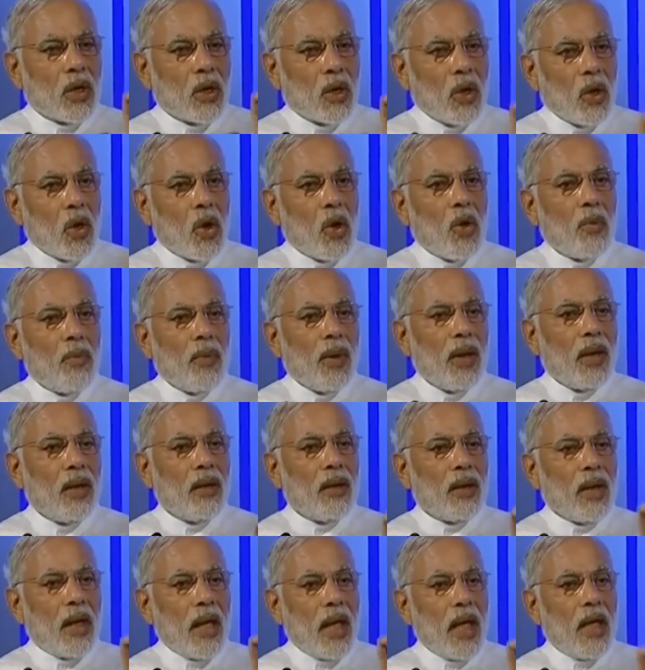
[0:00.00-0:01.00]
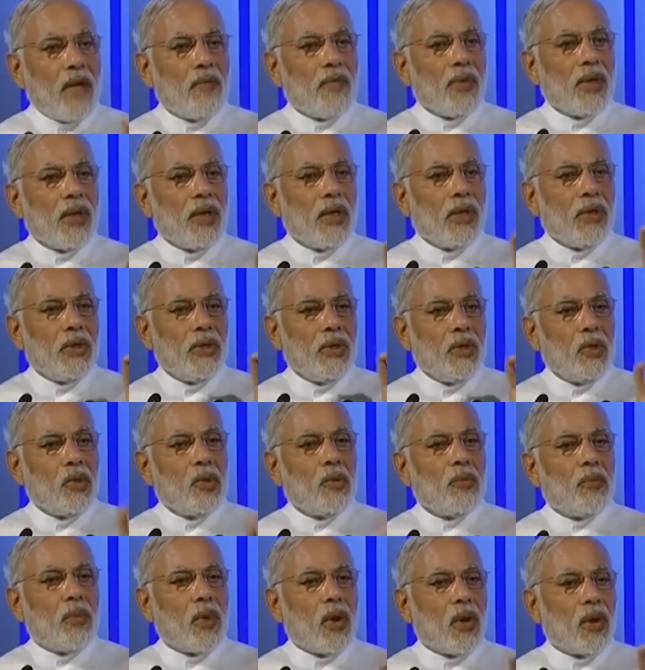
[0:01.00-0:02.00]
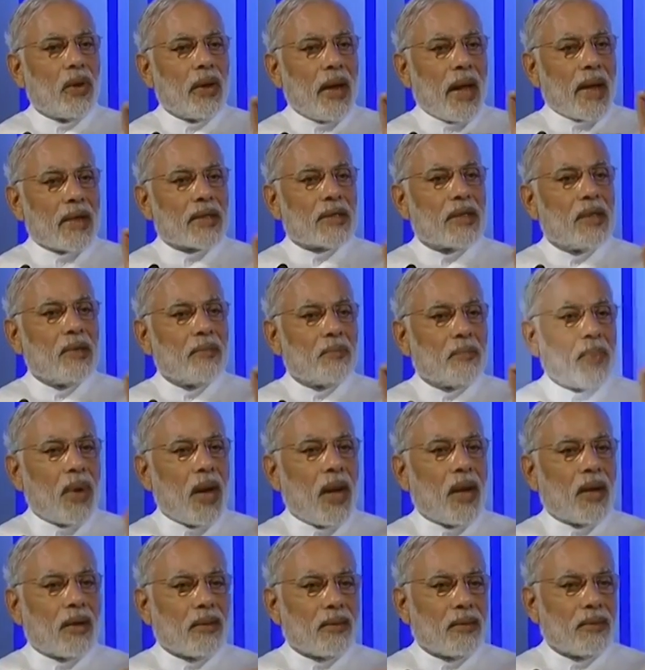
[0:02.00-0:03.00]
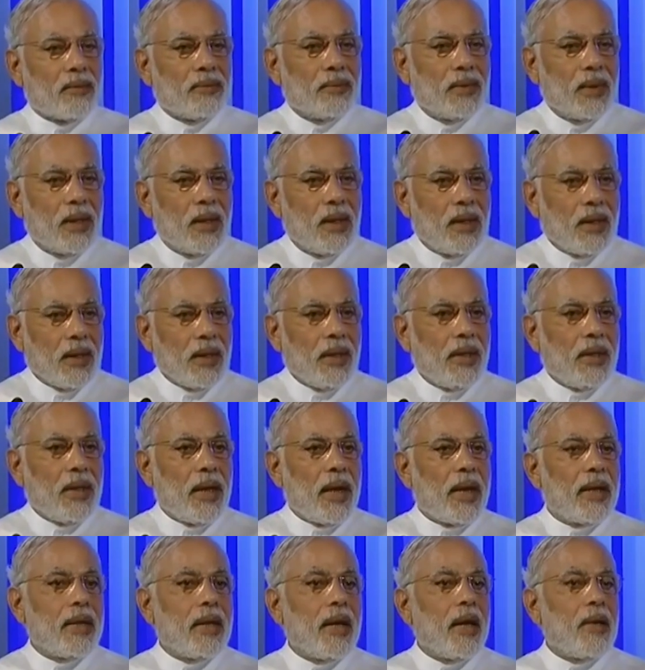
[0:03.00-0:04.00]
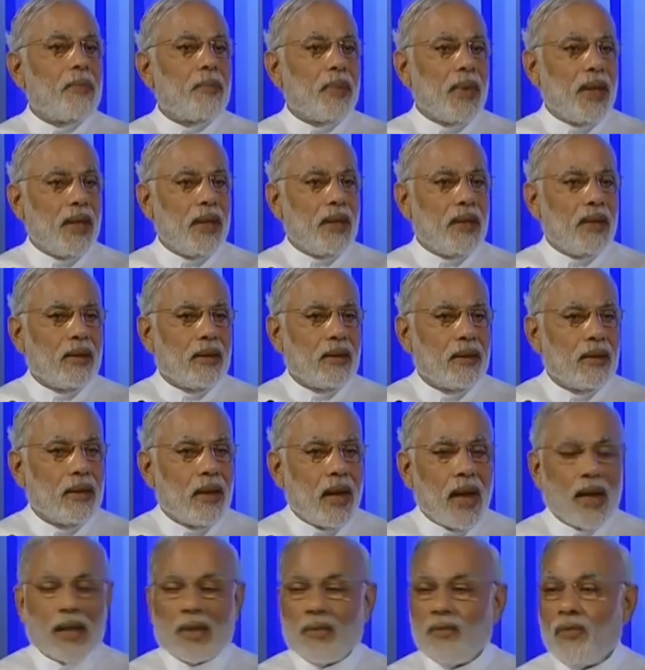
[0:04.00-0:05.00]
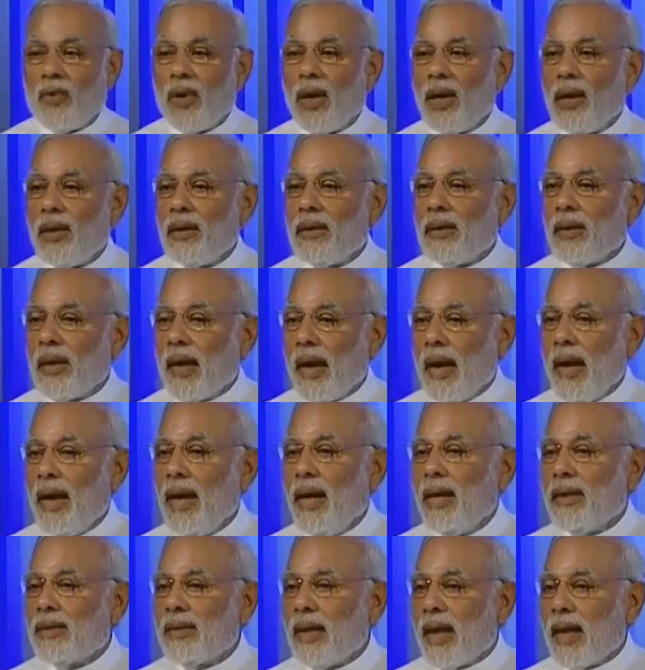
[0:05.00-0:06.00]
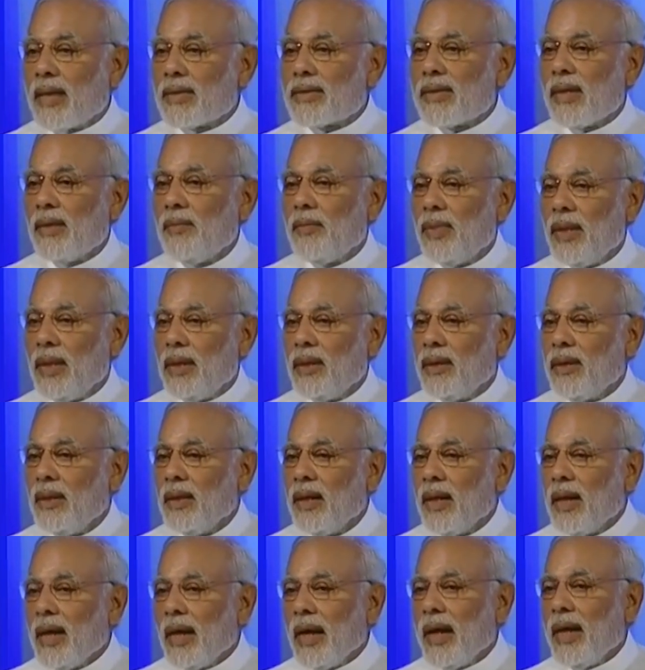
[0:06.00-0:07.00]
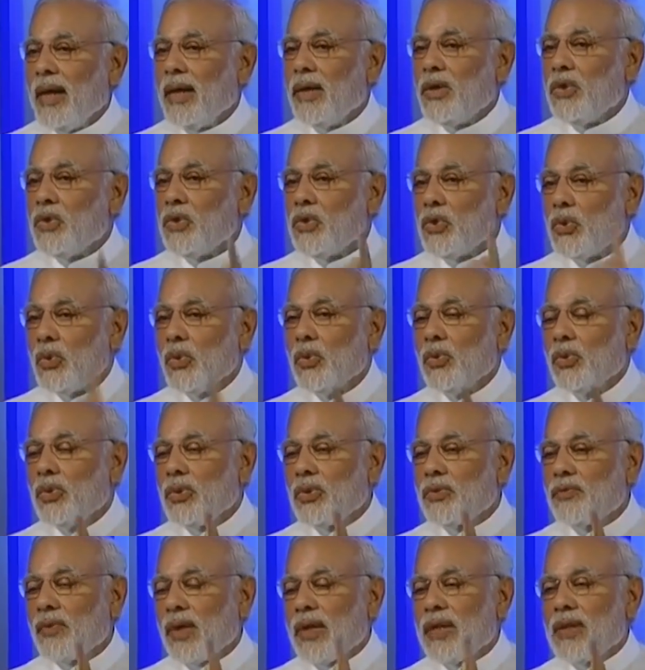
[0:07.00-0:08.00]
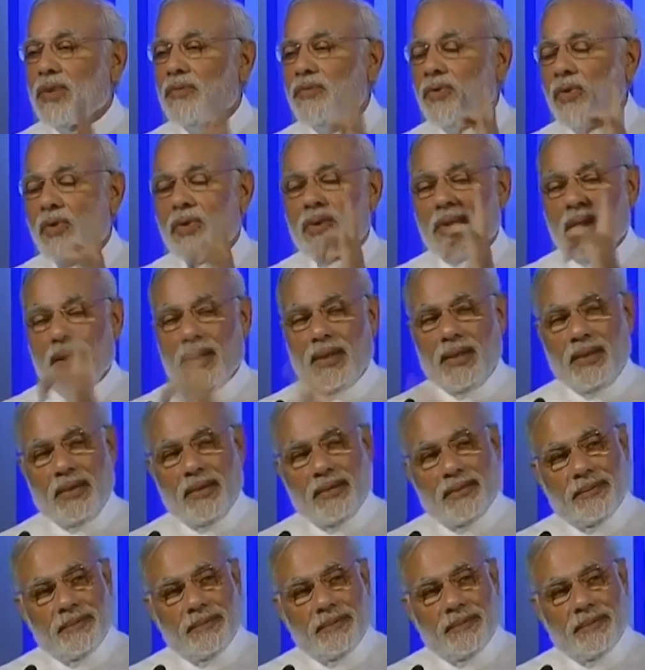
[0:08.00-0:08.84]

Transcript: Global Every Newborn Action Plan, ENAP, at the World Health Assembly in June 2014.